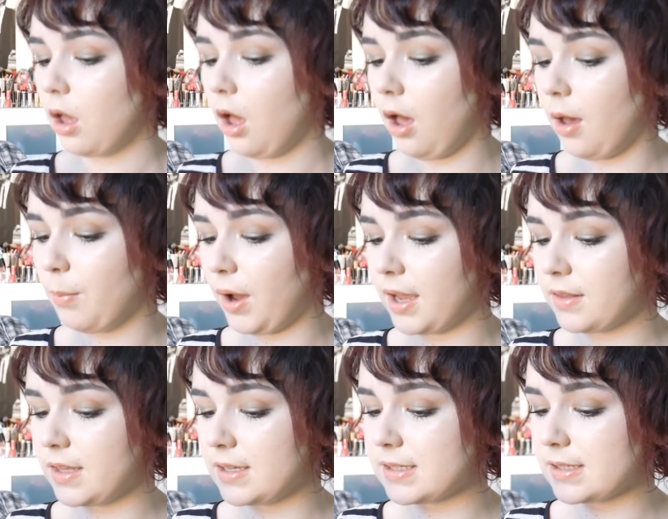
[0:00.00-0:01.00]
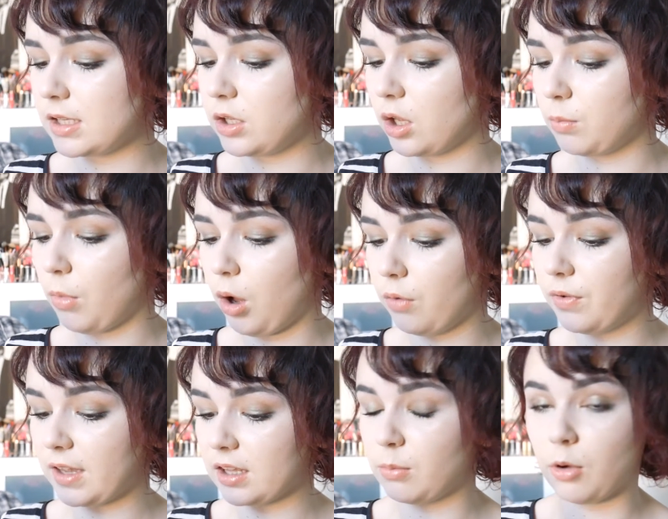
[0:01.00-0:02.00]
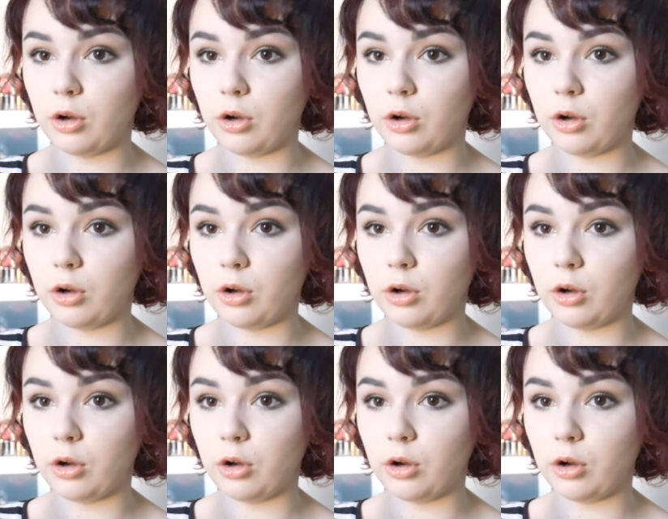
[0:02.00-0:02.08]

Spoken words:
buying these, is that you can often get them